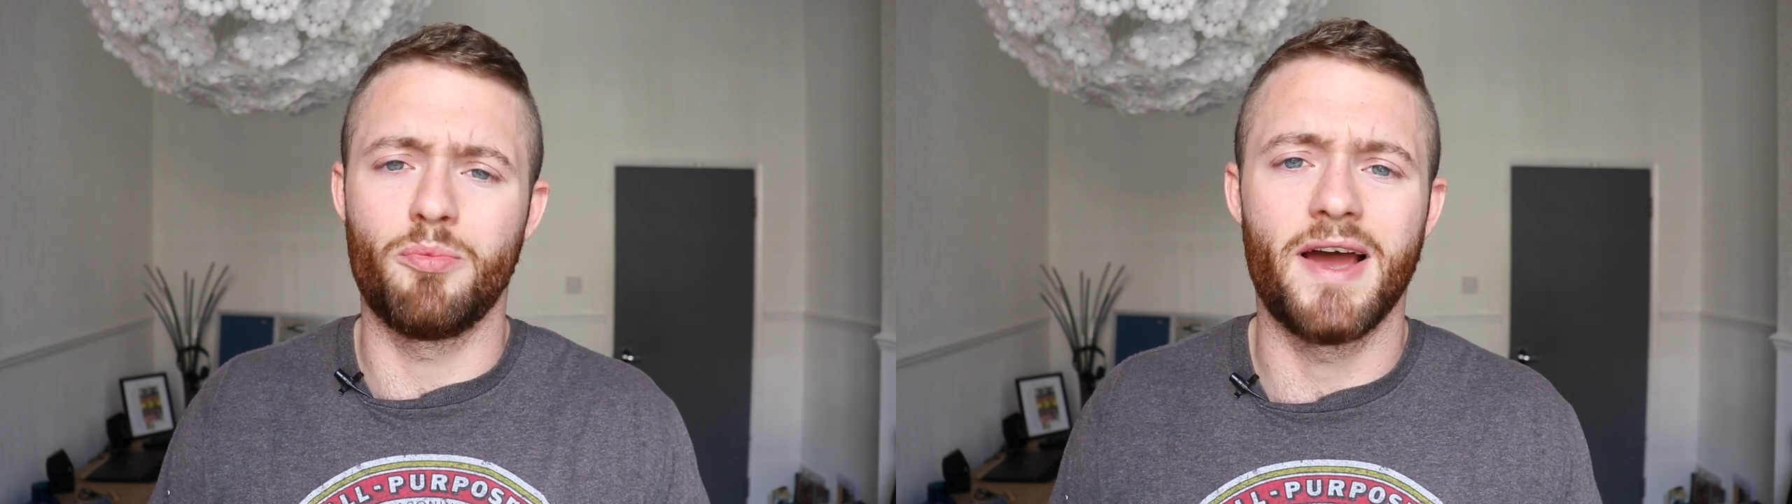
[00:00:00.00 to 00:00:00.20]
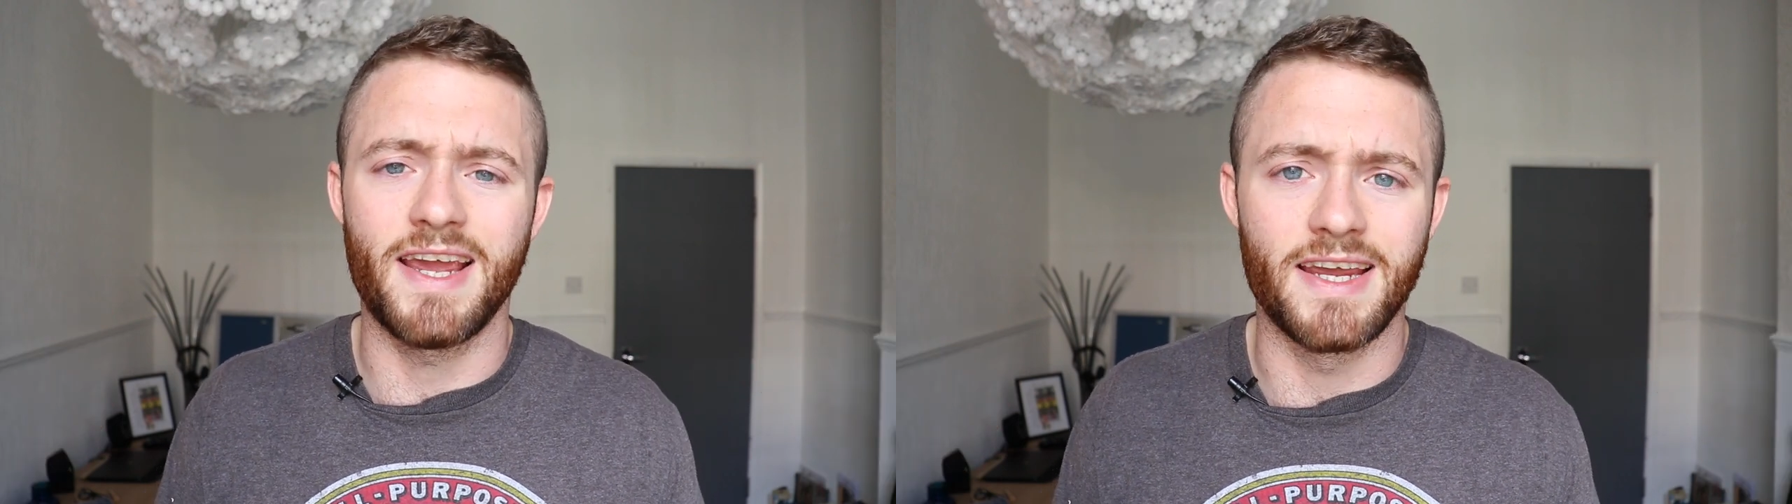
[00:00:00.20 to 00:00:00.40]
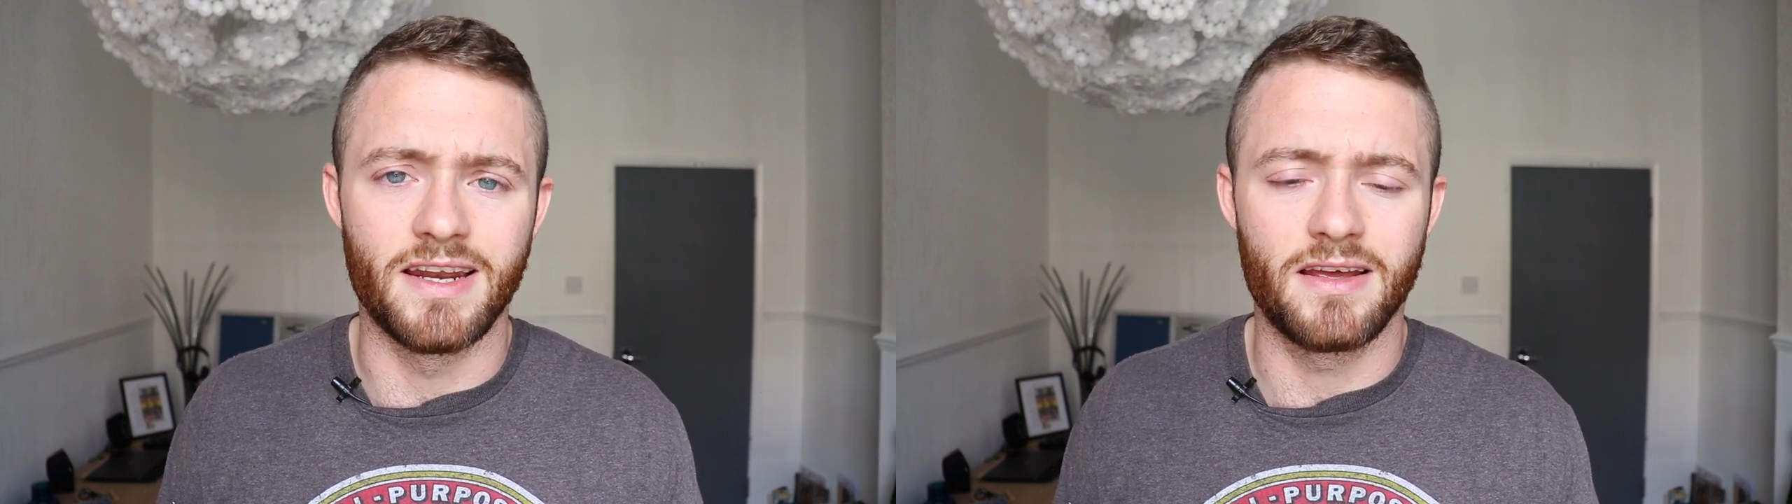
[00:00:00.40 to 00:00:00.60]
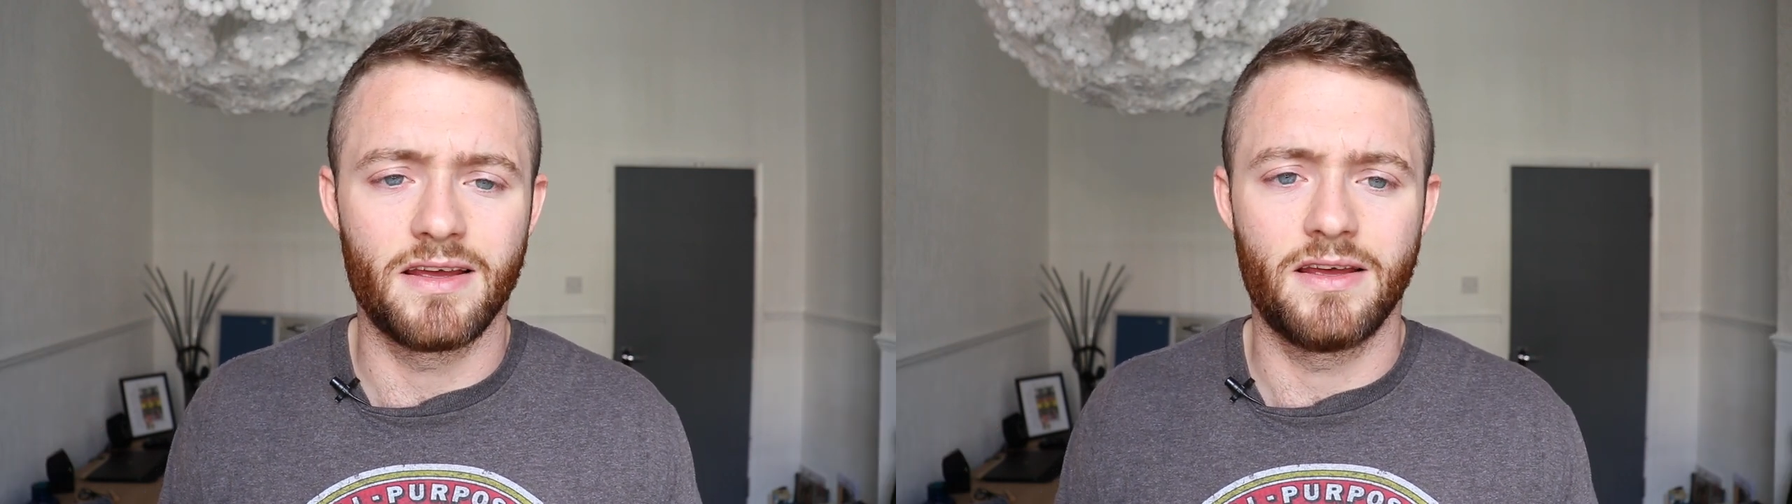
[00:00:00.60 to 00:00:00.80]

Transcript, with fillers: pain.